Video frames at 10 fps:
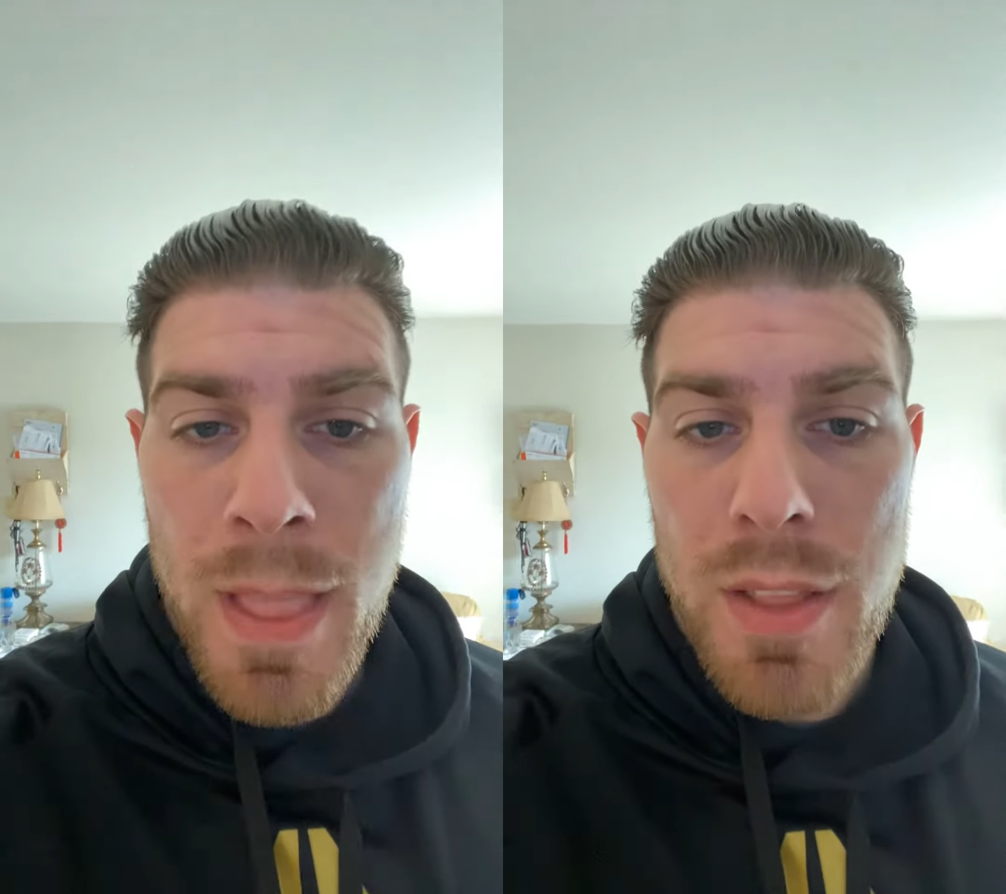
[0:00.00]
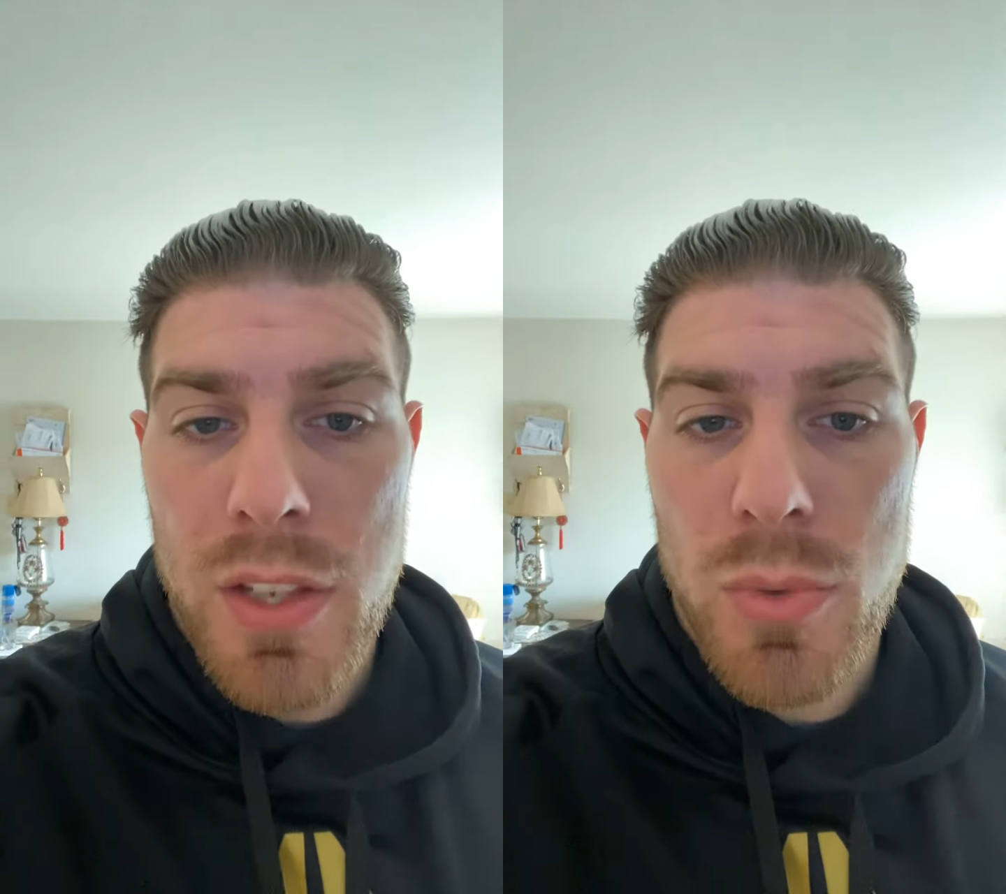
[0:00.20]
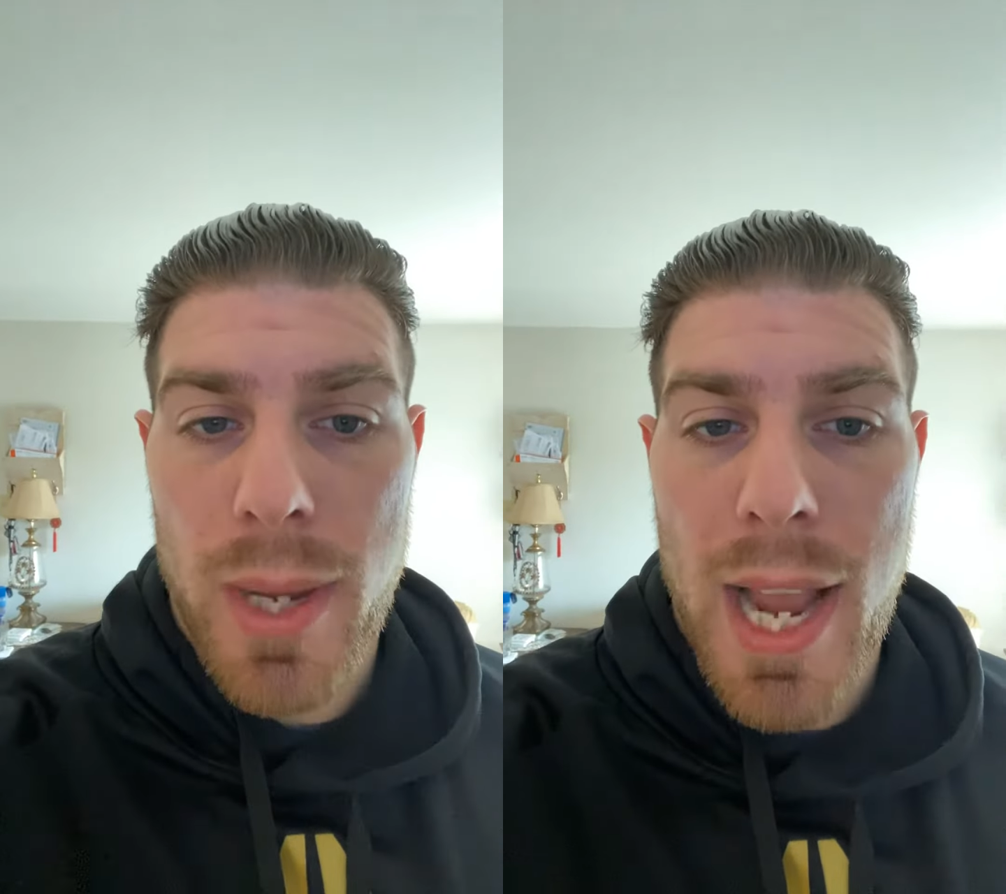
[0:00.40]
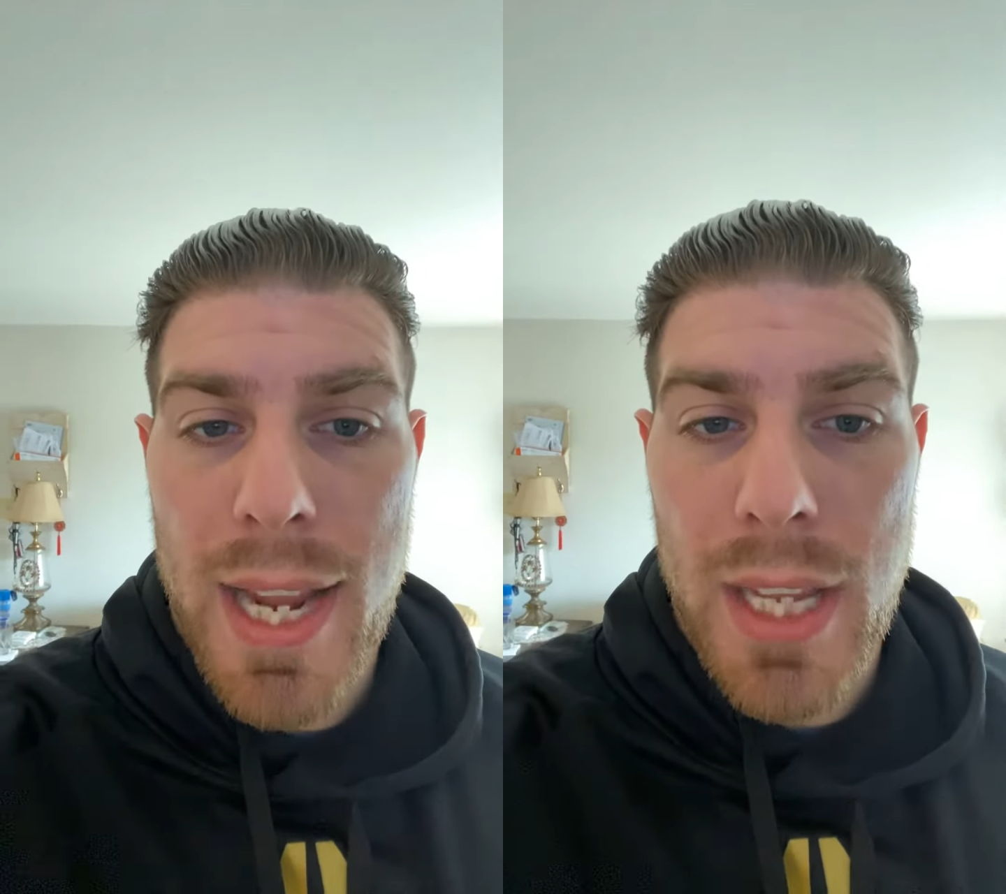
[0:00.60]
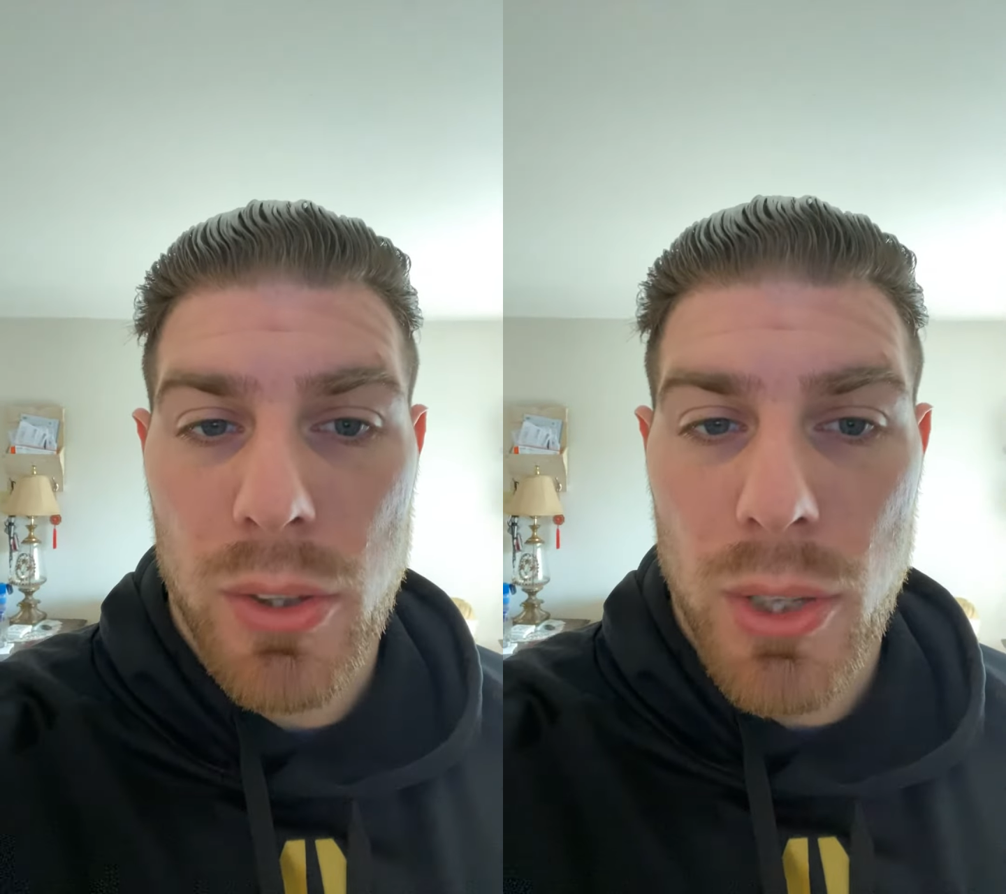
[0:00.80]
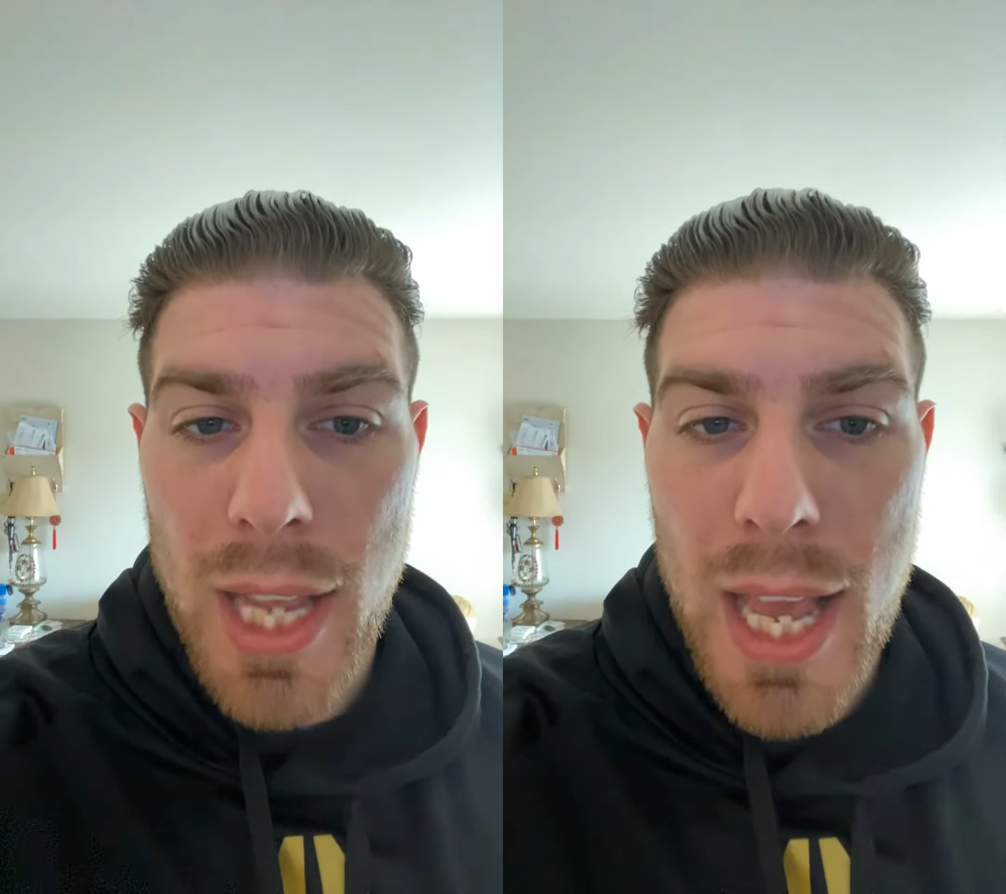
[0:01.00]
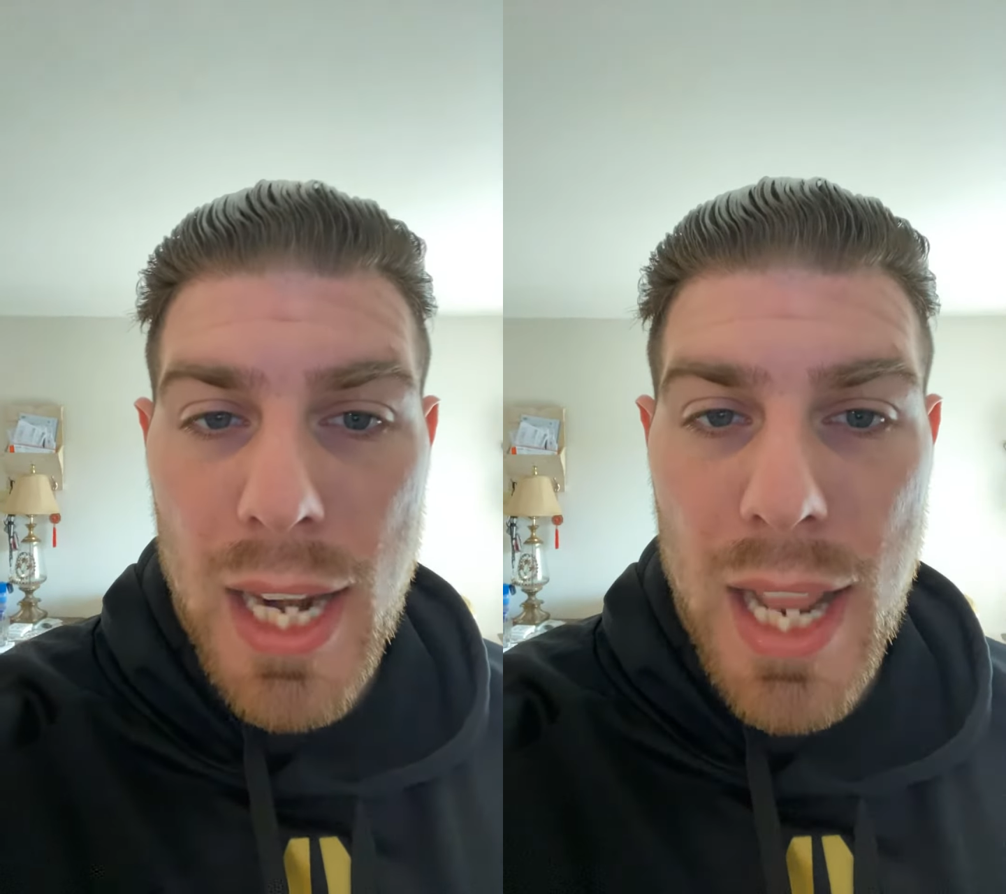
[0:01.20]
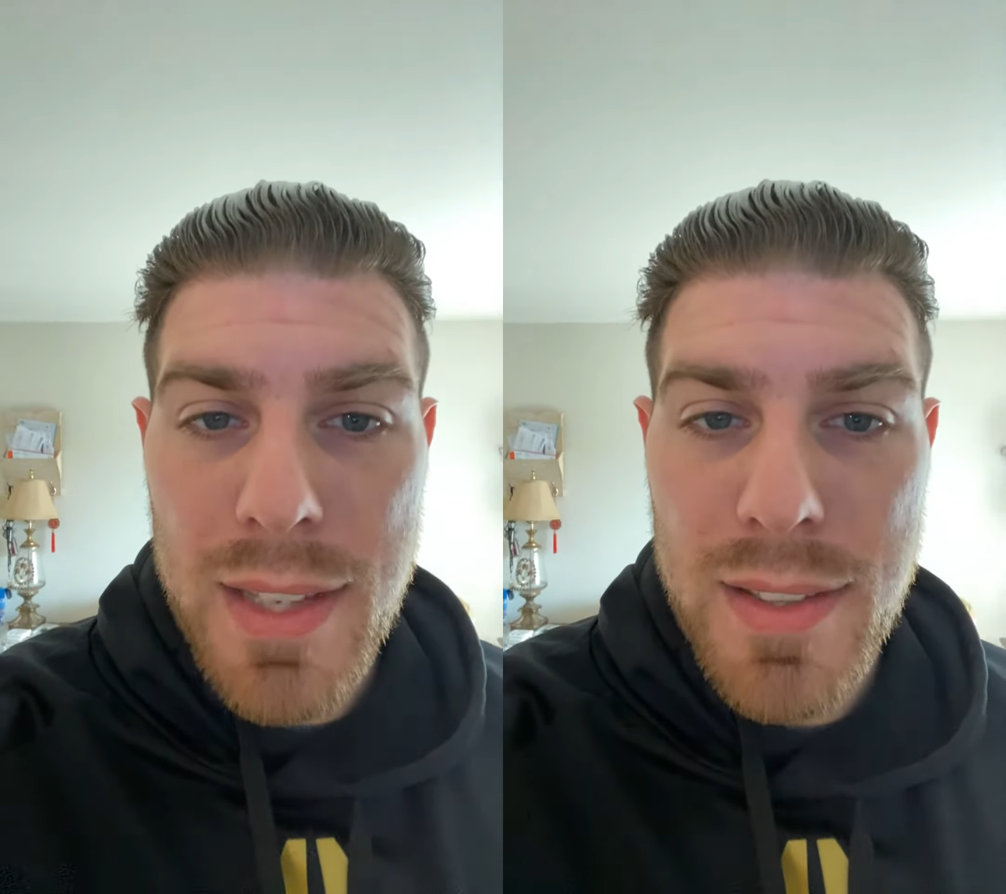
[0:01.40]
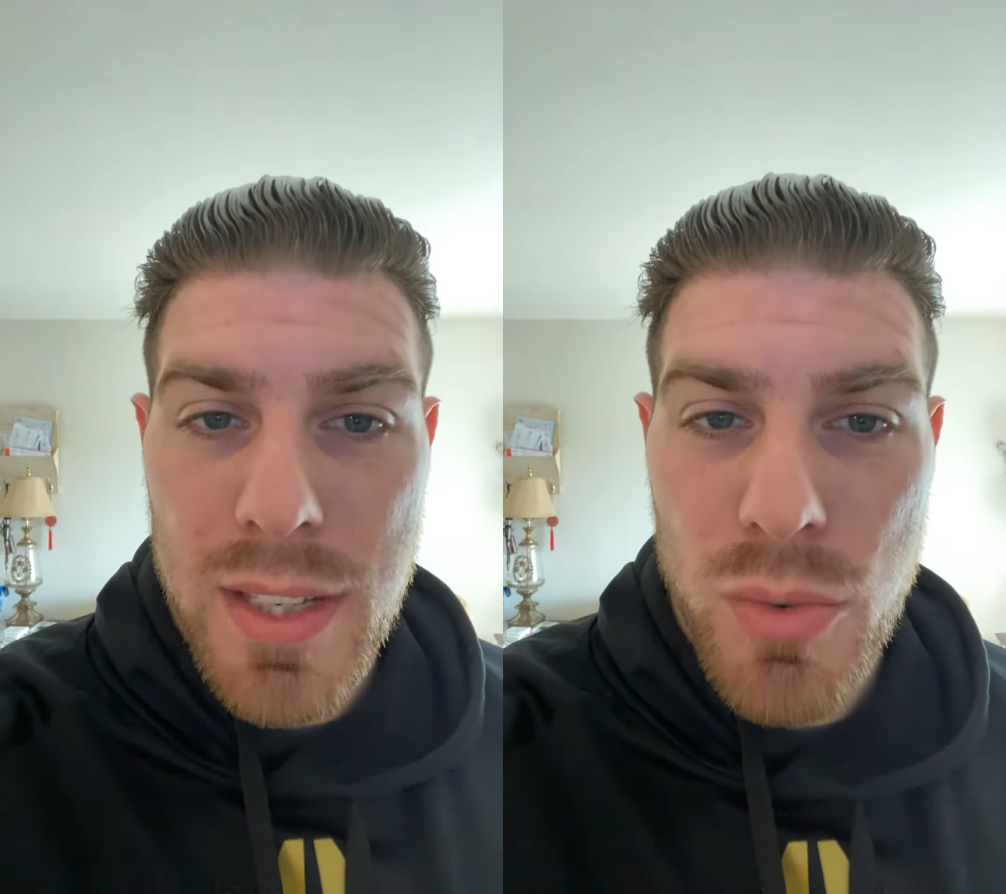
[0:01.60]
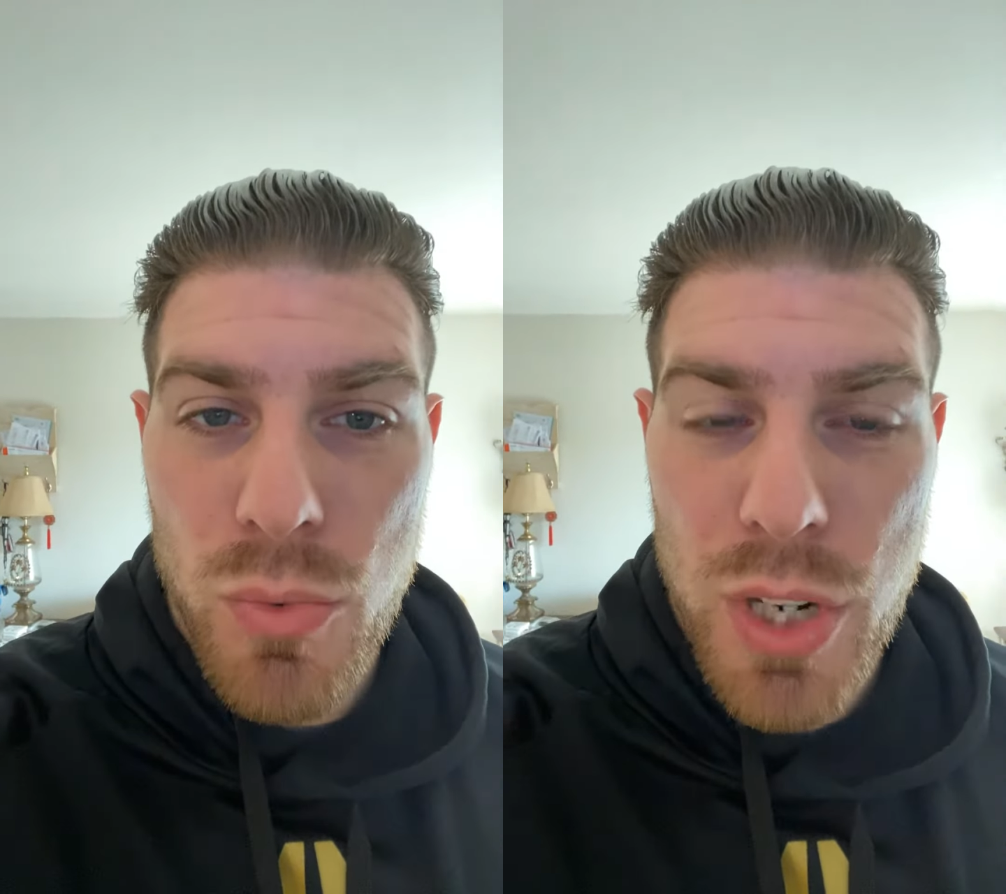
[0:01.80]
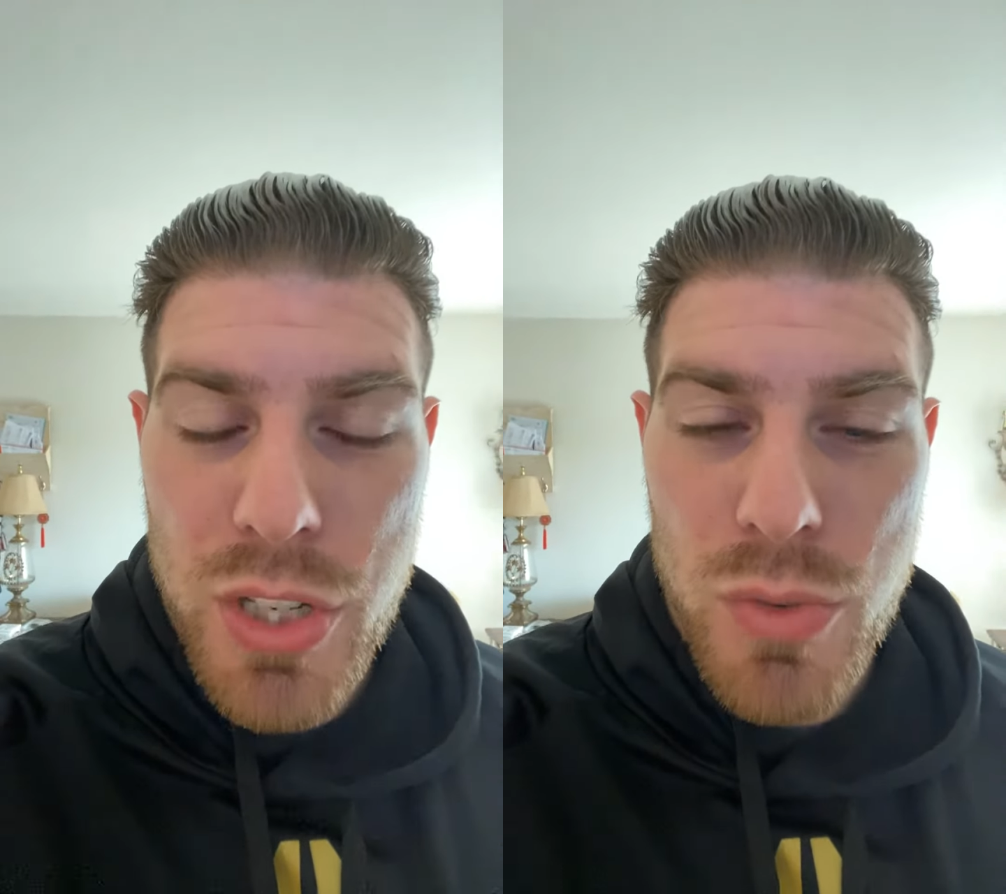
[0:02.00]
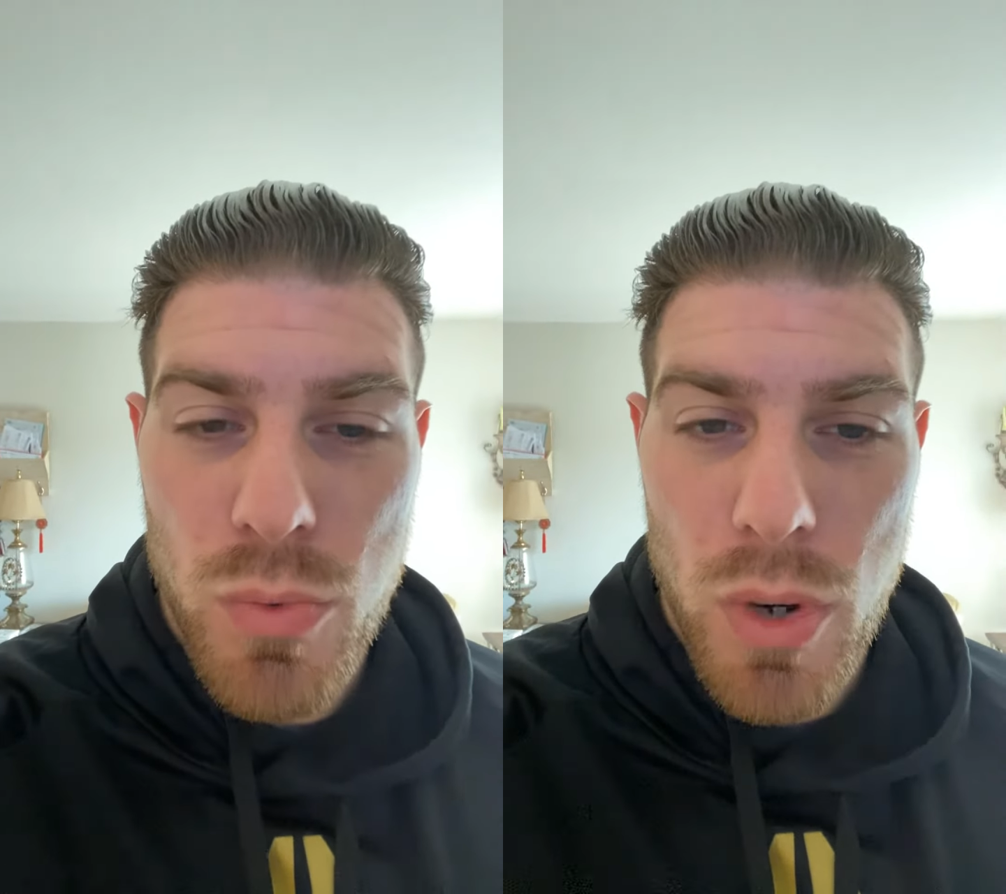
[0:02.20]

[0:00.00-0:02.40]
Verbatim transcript: This way I can look at it and see which